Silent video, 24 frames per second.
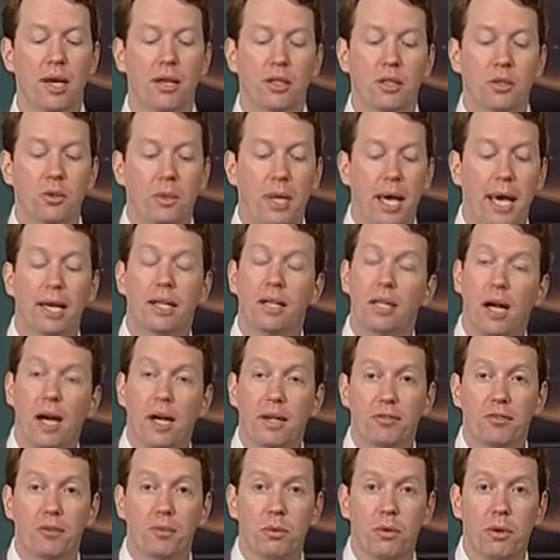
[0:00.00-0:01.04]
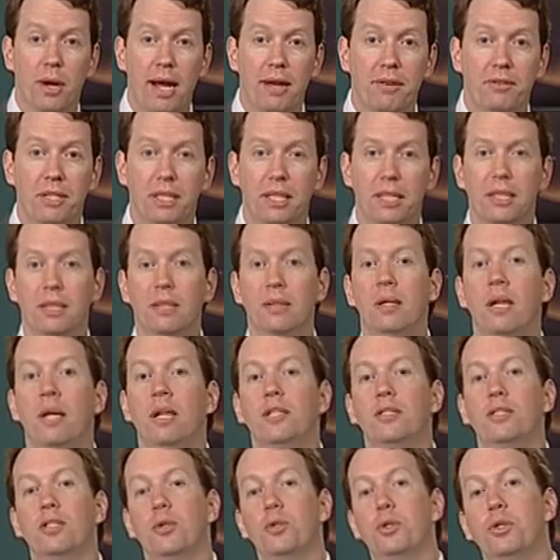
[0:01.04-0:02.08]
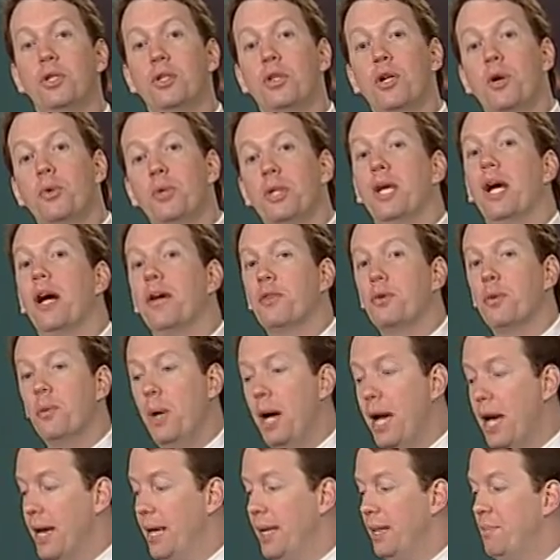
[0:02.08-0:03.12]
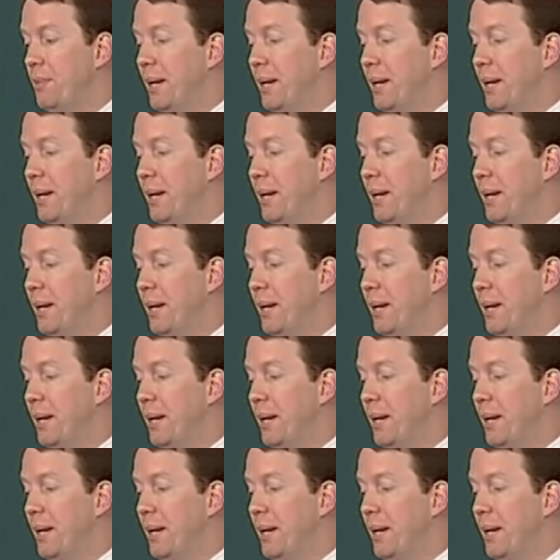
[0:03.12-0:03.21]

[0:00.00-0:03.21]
You can't hide from gravity, so you can go the other way.